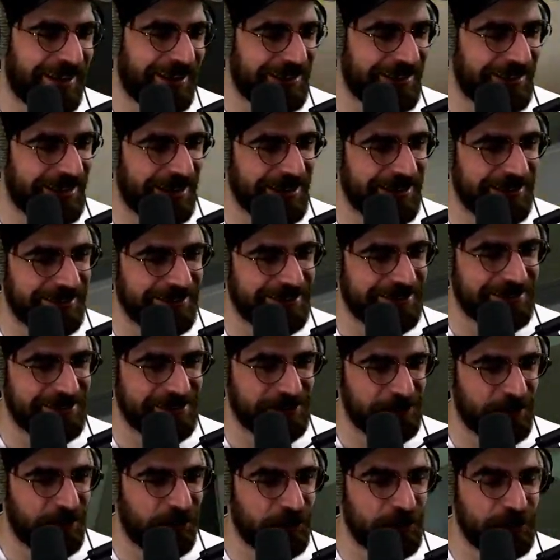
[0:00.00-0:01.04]
Like, this is the
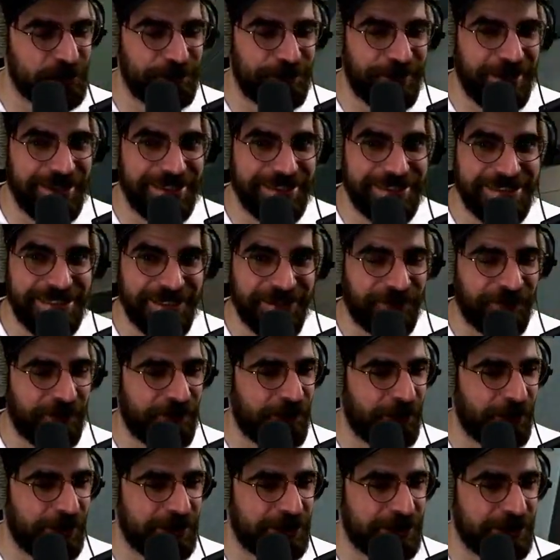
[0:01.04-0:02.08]
most basic of
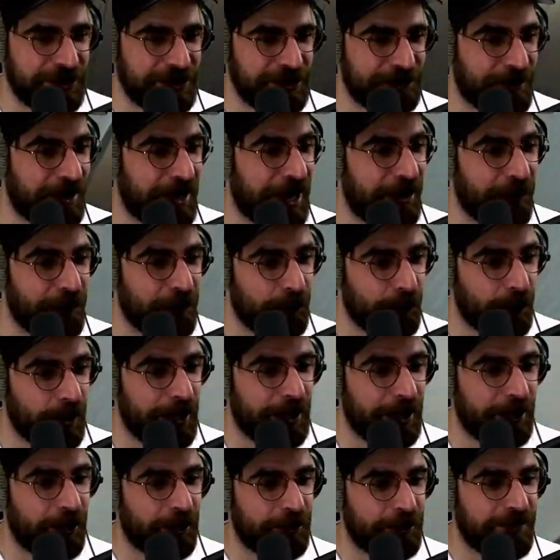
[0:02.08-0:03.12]
questions, but I
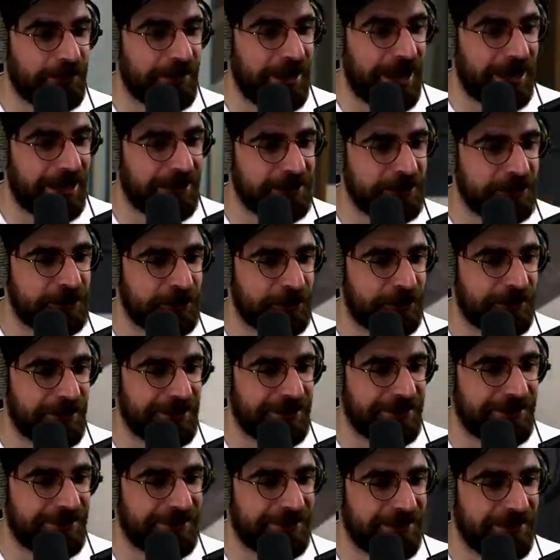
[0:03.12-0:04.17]
will not answer it,
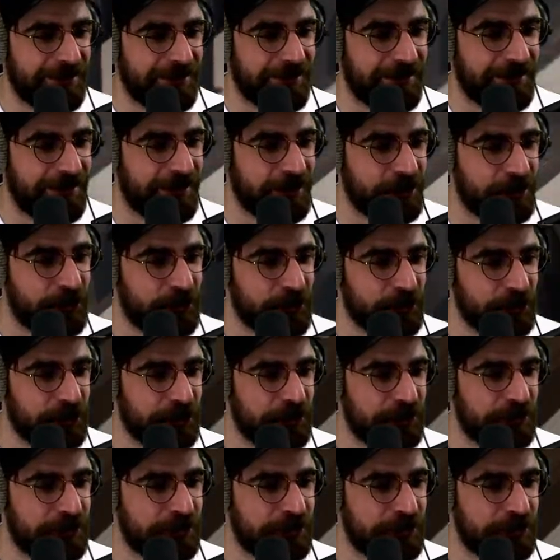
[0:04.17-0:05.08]
just